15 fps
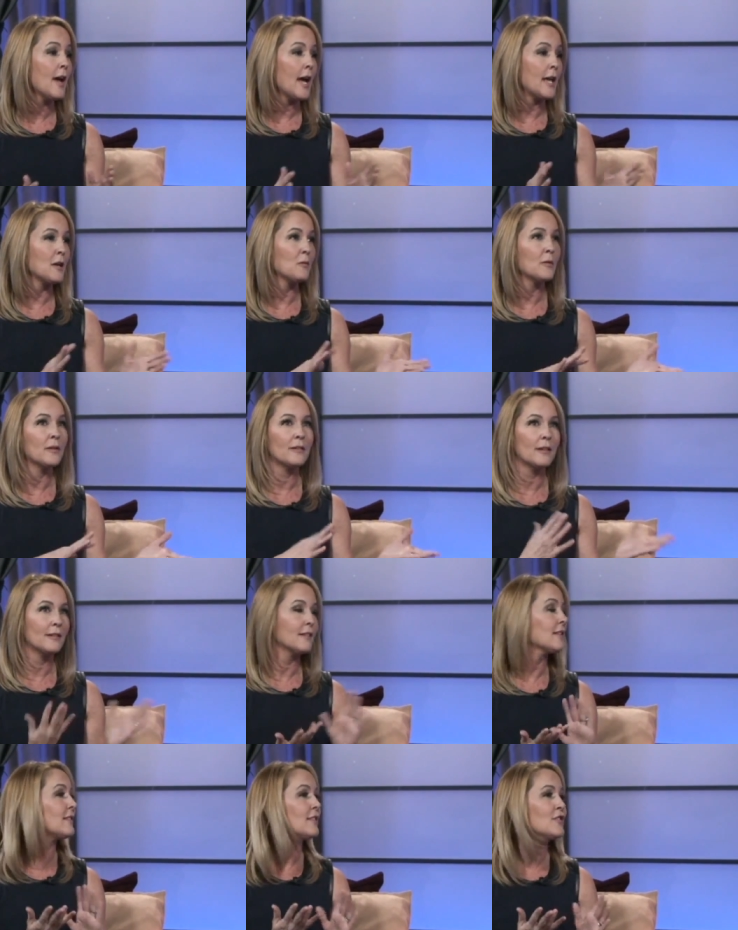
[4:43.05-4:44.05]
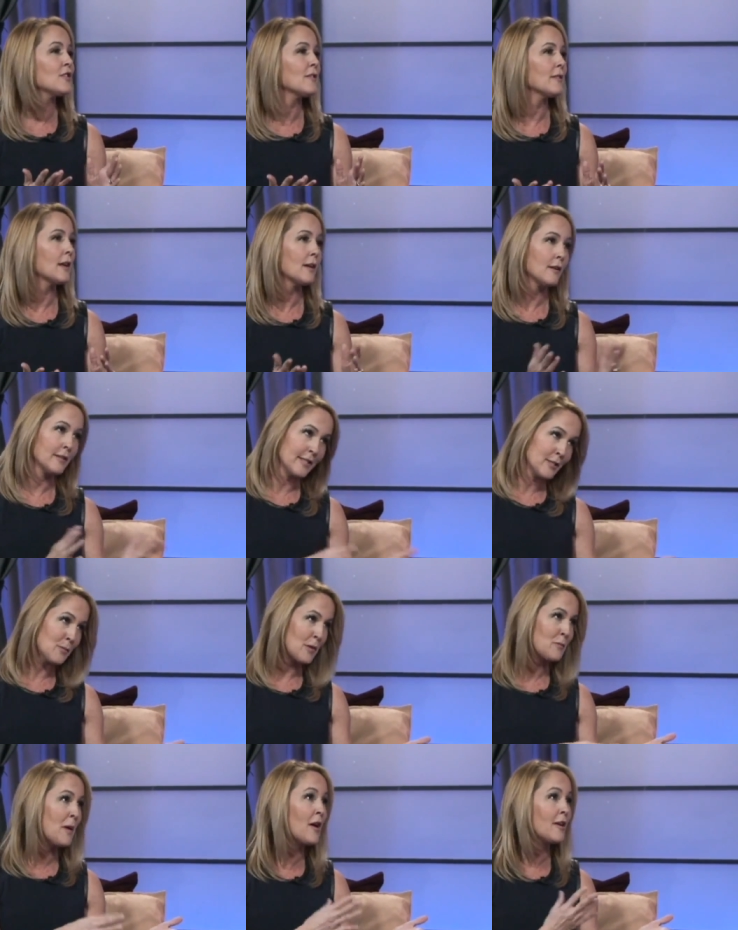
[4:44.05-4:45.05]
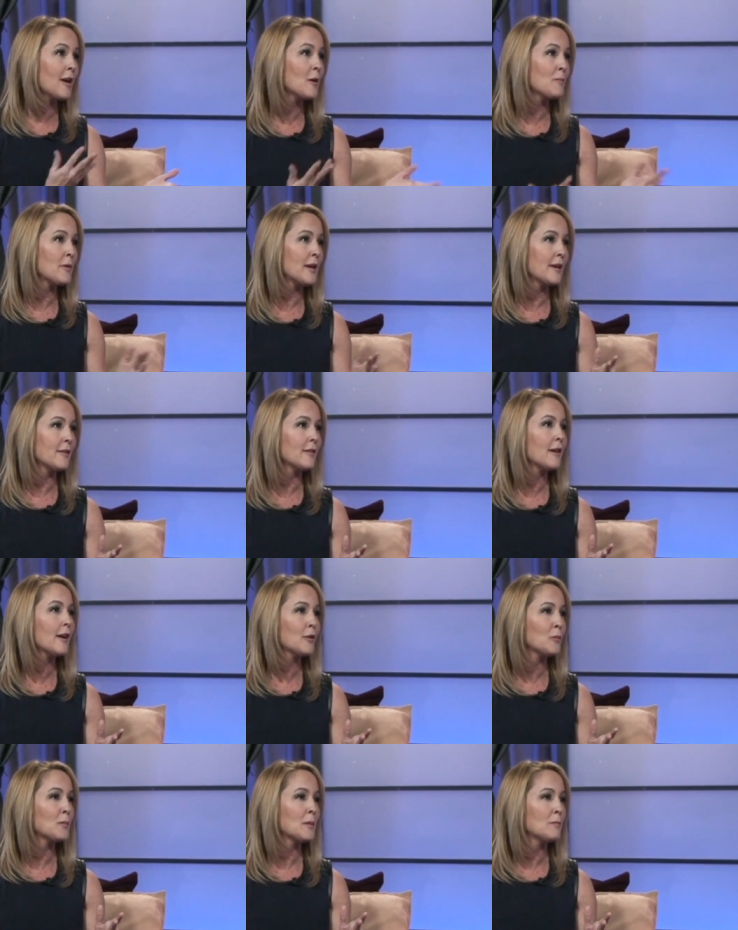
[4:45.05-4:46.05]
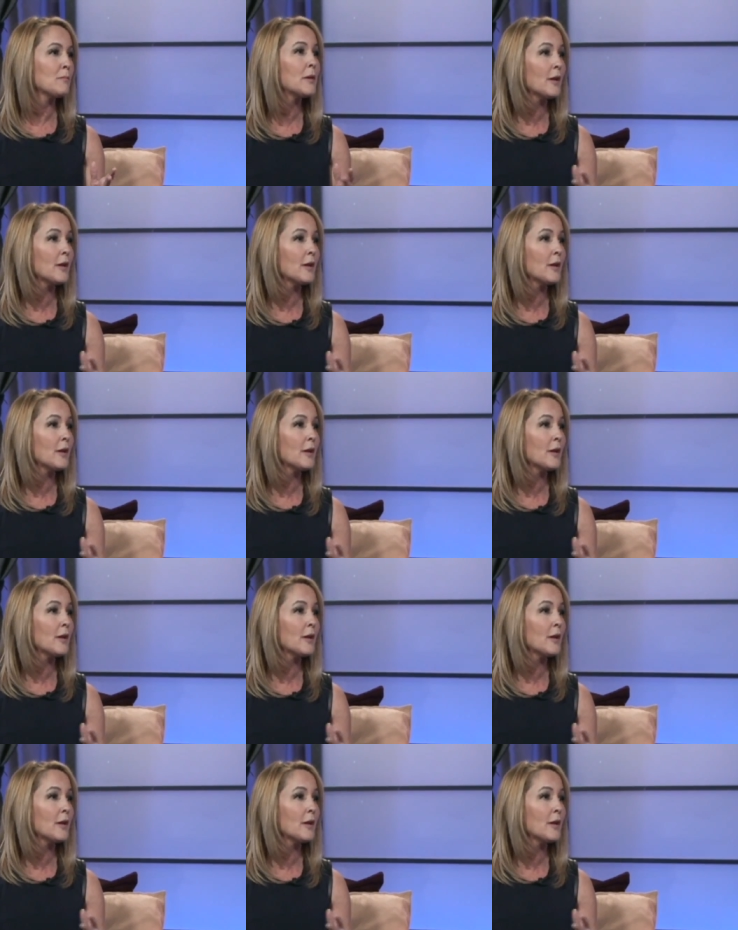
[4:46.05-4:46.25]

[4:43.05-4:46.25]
And it was a decision that Elizabeth Montgomery and her husband,